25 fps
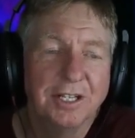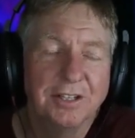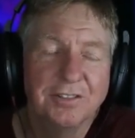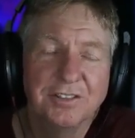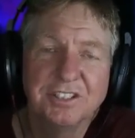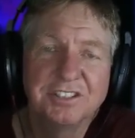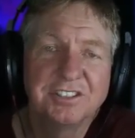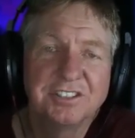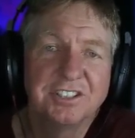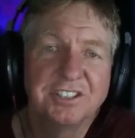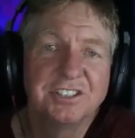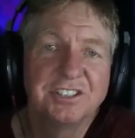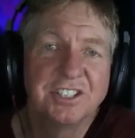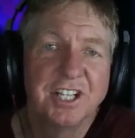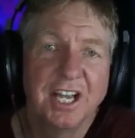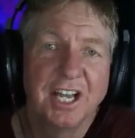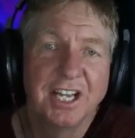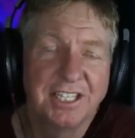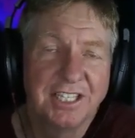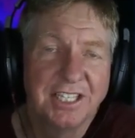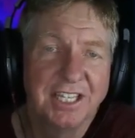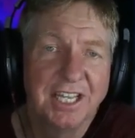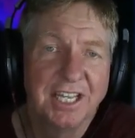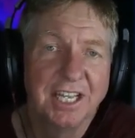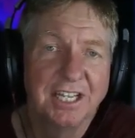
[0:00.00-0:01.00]
This is,
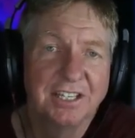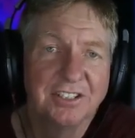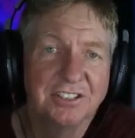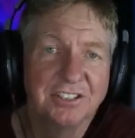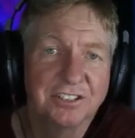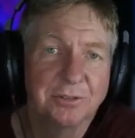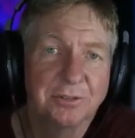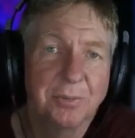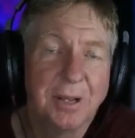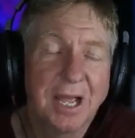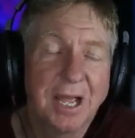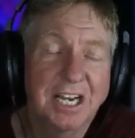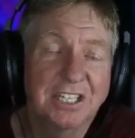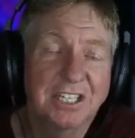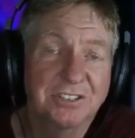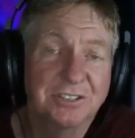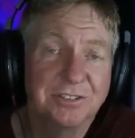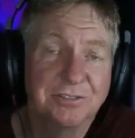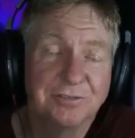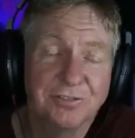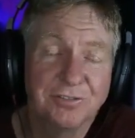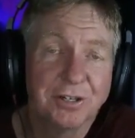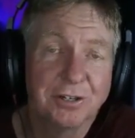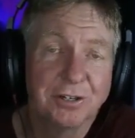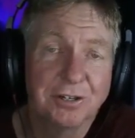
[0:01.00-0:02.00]
again, some
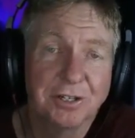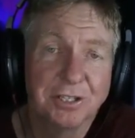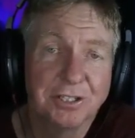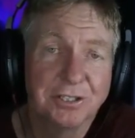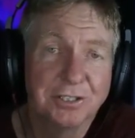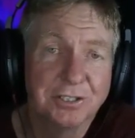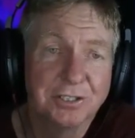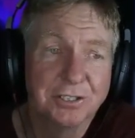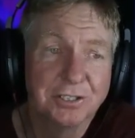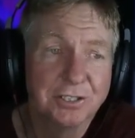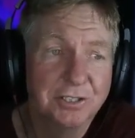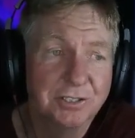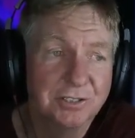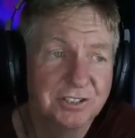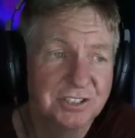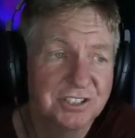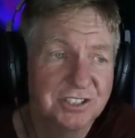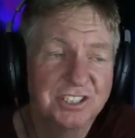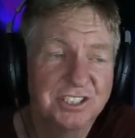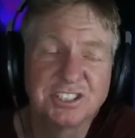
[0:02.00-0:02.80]
actually very good news.